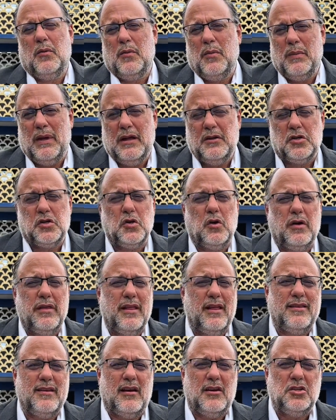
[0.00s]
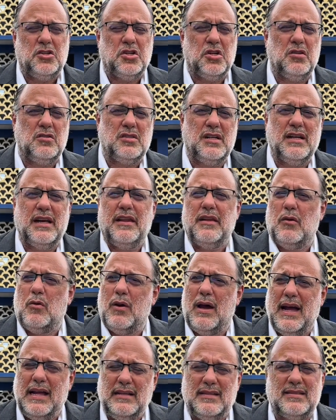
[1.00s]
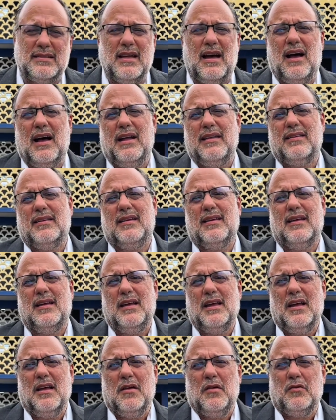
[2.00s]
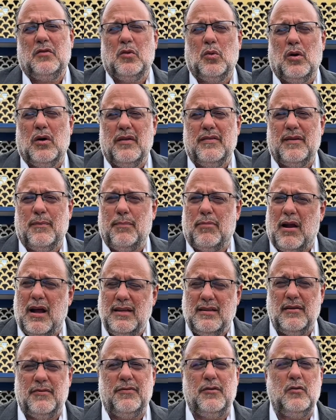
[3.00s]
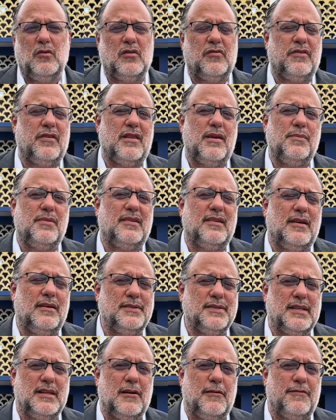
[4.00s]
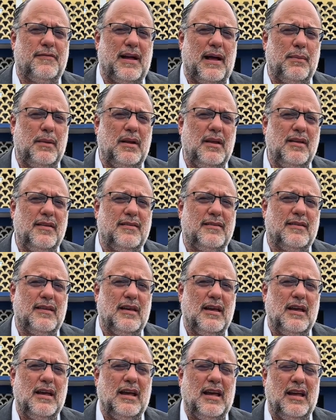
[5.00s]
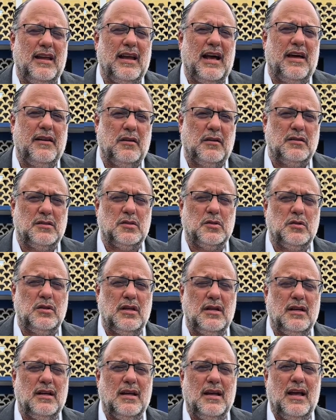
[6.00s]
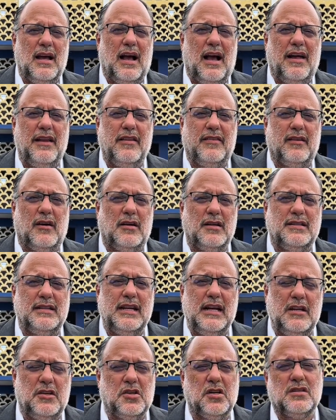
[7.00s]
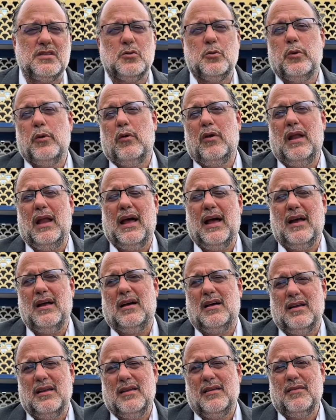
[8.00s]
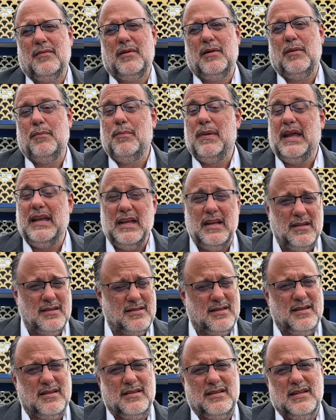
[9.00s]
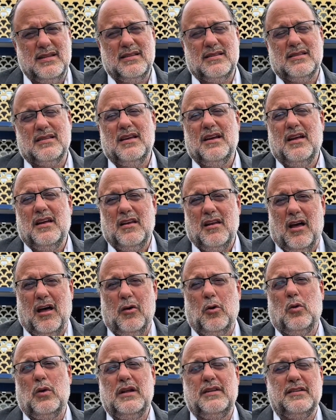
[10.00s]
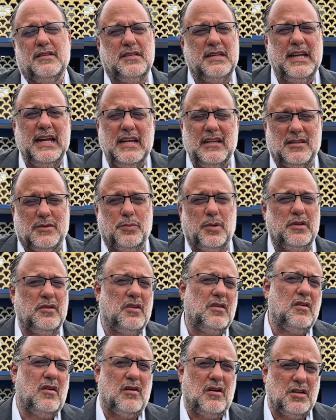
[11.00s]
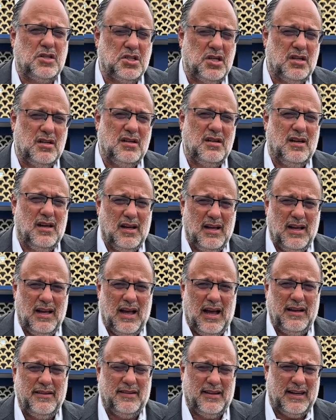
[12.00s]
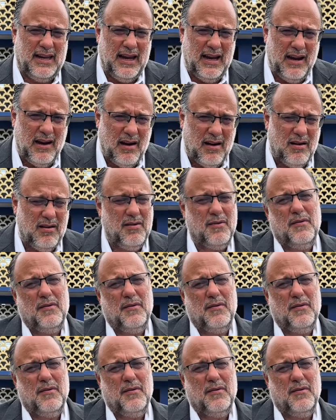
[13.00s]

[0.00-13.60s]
ensure that our children get the right start towards a brighter future for themselves and their families in adulthood. And it's our teachers who we rely on in many instances, not only to teach, but to nurture and to care